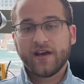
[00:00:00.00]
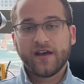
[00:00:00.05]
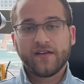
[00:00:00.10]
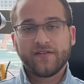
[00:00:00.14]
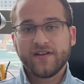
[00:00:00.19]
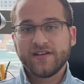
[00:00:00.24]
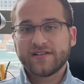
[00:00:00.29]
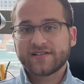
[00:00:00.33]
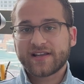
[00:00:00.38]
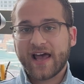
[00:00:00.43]

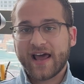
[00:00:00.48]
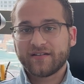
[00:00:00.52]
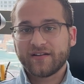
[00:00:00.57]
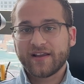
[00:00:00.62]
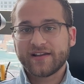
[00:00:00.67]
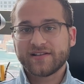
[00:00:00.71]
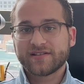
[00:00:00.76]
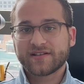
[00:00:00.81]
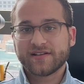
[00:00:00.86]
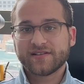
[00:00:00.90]
These
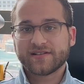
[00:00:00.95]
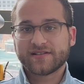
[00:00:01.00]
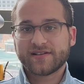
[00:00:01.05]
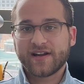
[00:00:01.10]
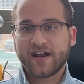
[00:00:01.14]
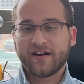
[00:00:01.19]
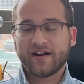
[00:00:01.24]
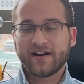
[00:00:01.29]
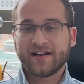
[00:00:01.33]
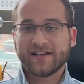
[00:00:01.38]
satellites can
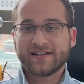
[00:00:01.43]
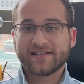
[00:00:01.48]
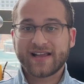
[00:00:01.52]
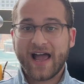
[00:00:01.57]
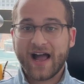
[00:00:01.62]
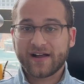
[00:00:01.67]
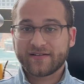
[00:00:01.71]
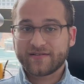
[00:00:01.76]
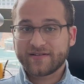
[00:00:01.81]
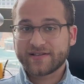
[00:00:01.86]
stare at
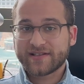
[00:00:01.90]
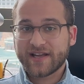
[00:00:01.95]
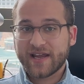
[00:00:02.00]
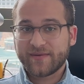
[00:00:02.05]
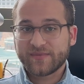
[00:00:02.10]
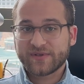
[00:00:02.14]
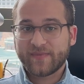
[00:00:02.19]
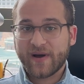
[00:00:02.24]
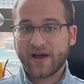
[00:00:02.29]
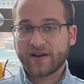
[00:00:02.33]
exactly the same
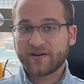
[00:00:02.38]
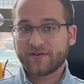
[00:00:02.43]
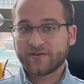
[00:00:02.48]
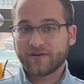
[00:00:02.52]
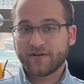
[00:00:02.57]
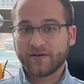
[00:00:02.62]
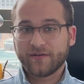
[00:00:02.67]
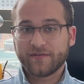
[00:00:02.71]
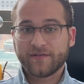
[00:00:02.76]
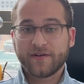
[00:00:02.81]
spot on
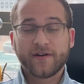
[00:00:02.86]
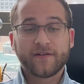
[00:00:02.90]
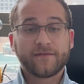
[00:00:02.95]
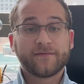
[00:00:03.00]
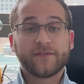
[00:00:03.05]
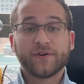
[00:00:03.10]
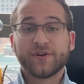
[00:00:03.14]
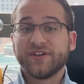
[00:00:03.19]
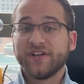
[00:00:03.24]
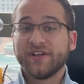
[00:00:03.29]
Earth
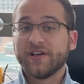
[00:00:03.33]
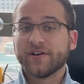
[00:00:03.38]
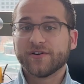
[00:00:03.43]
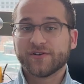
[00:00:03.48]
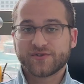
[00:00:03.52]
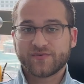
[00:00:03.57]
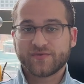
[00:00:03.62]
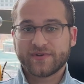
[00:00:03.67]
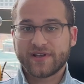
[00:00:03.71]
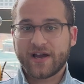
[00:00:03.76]
for
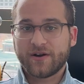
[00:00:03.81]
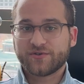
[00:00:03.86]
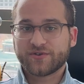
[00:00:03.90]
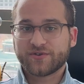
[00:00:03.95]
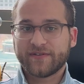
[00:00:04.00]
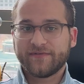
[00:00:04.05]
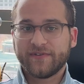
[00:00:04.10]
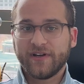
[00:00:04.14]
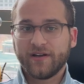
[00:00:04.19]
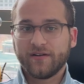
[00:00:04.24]
years without
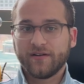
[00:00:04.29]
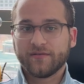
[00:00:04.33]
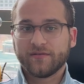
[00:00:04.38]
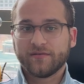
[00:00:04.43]
drifting.